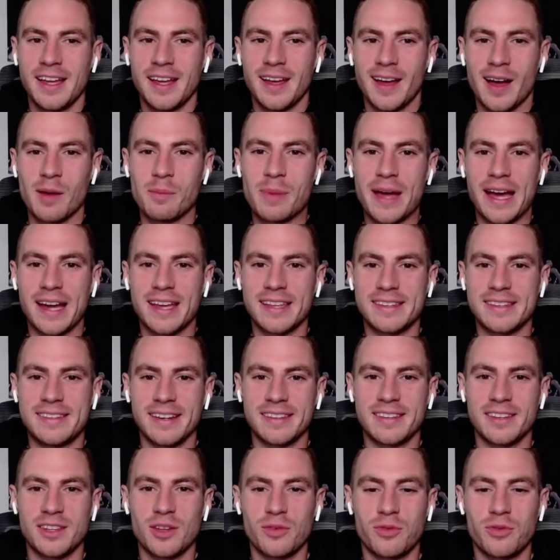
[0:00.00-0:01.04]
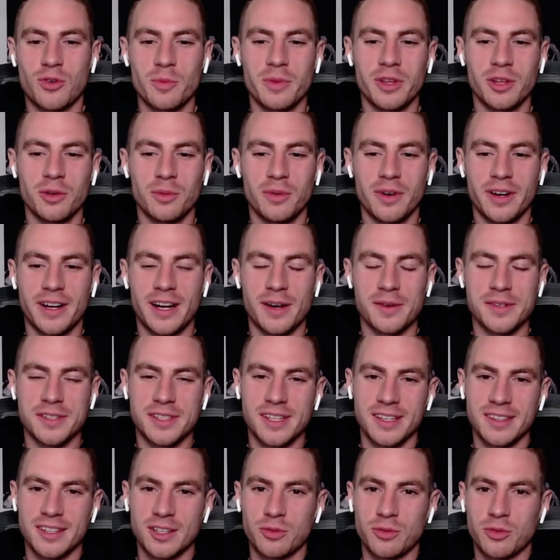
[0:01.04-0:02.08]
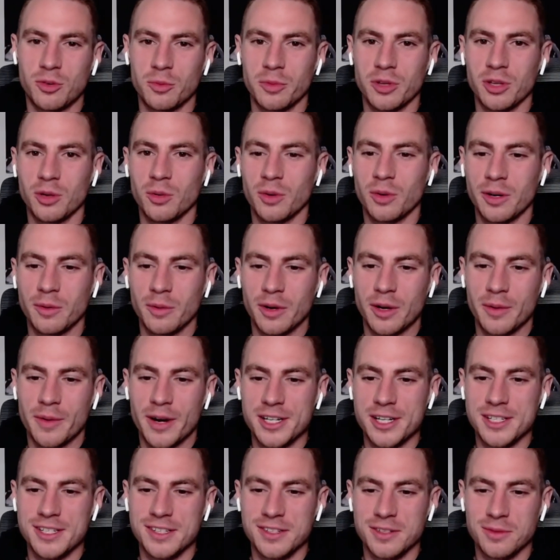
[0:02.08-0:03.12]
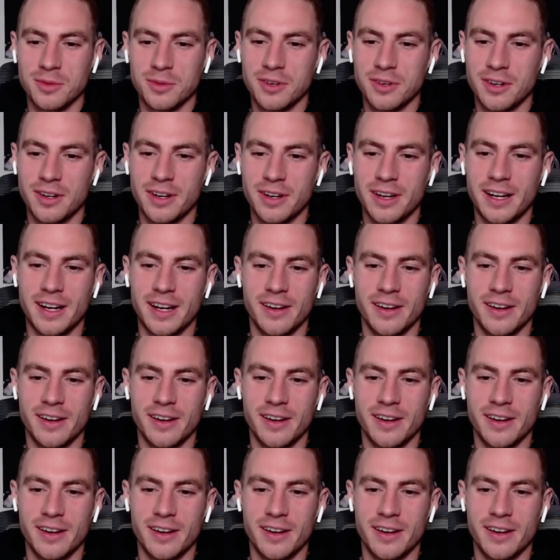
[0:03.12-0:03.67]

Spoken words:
I'm back addicted to Formula One. I was addicted to Formula One when I watched season 1.